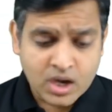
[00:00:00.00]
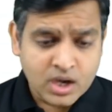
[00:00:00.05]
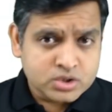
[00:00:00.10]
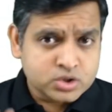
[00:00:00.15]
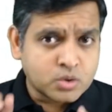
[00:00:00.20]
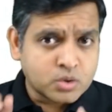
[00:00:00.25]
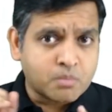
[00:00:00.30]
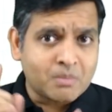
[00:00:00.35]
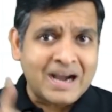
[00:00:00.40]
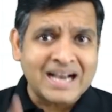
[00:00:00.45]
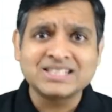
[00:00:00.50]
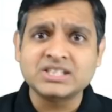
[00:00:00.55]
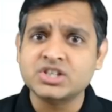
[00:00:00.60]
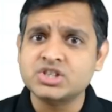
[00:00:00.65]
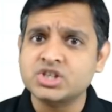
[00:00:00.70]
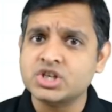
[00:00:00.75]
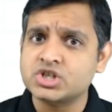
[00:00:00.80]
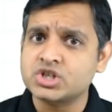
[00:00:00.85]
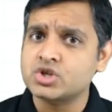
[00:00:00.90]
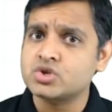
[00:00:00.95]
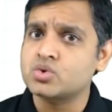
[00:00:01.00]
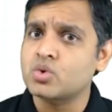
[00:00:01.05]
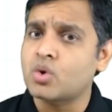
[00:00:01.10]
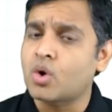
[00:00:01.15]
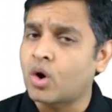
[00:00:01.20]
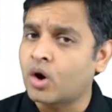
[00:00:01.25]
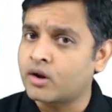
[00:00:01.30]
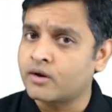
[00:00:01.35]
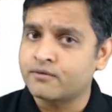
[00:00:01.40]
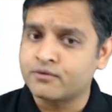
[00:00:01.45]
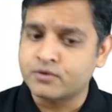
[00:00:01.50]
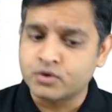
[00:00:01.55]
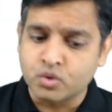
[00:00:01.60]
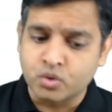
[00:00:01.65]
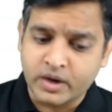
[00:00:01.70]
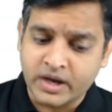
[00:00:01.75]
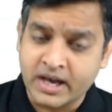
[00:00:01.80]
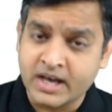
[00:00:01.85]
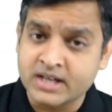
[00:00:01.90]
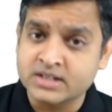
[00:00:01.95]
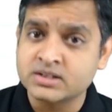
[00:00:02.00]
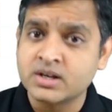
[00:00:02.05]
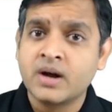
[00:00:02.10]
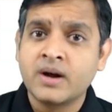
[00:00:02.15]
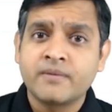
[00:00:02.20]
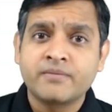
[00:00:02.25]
So my suggestion to all of you is